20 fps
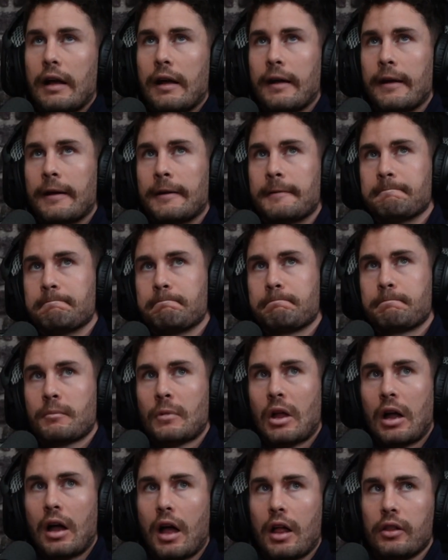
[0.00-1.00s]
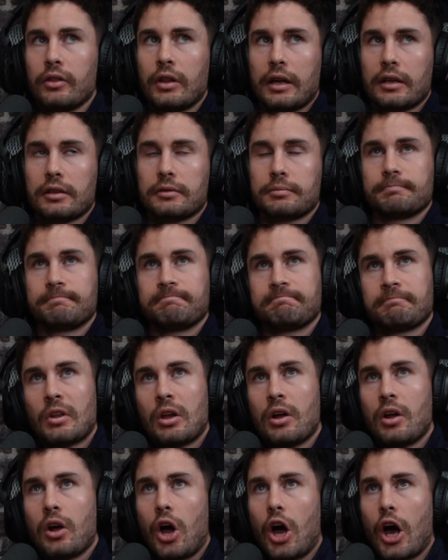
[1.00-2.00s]
Like,
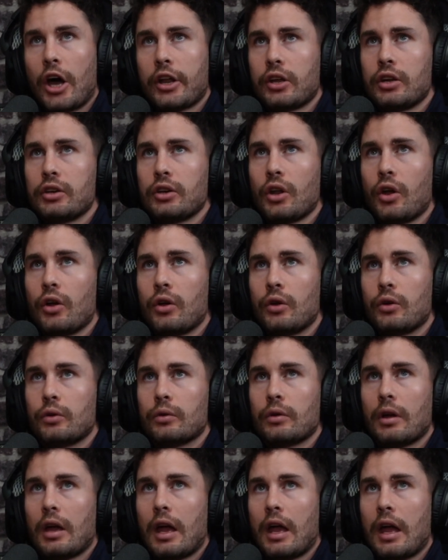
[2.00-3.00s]
I don't know